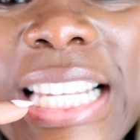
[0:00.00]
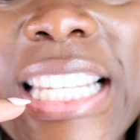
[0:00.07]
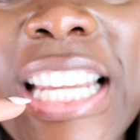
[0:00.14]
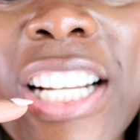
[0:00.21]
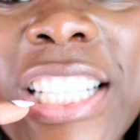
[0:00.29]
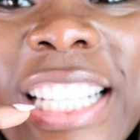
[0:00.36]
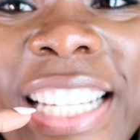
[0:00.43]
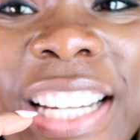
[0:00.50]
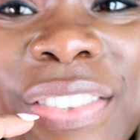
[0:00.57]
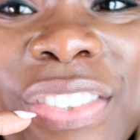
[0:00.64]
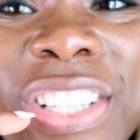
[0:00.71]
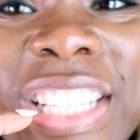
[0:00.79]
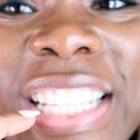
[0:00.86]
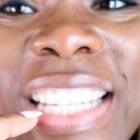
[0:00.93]
they're
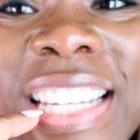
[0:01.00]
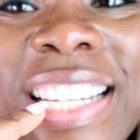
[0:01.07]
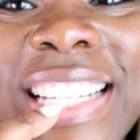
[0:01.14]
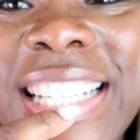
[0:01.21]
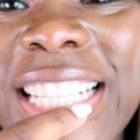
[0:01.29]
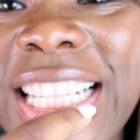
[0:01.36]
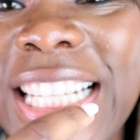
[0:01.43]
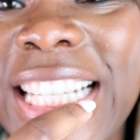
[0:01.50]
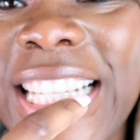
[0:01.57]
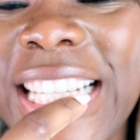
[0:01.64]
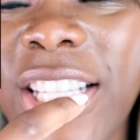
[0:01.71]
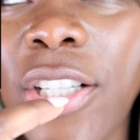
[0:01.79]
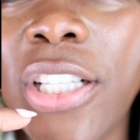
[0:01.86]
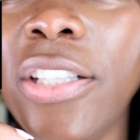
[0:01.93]
looking really good.
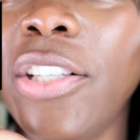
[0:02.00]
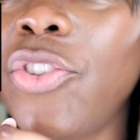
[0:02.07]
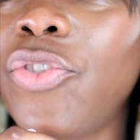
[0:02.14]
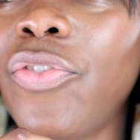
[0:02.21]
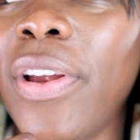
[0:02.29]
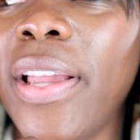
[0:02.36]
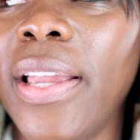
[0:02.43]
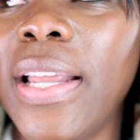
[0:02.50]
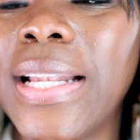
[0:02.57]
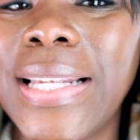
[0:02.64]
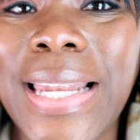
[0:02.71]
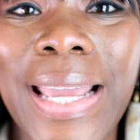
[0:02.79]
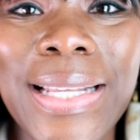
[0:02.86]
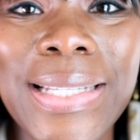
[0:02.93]
So this is tray
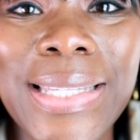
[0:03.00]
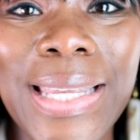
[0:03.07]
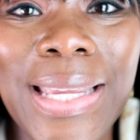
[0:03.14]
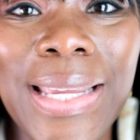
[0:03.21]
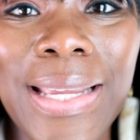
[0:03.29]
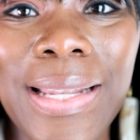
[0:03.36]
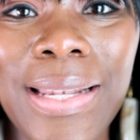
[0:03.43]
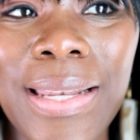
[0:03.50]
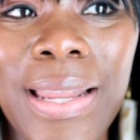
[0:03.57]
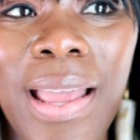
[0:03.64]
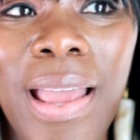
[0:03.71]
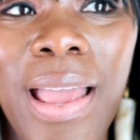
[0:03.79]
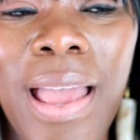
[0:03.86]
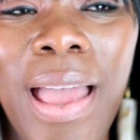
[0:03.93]
19.
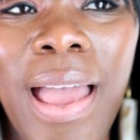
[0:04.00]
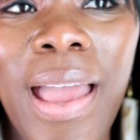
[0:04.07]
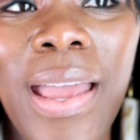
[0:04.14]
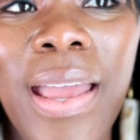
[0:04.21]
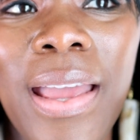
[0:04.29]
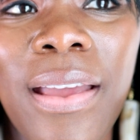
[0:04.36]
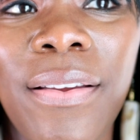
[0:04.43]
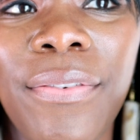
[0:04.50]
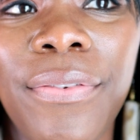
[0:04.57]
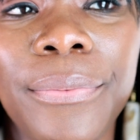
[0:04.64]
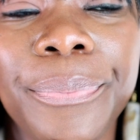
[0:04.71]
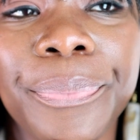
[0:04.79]
I have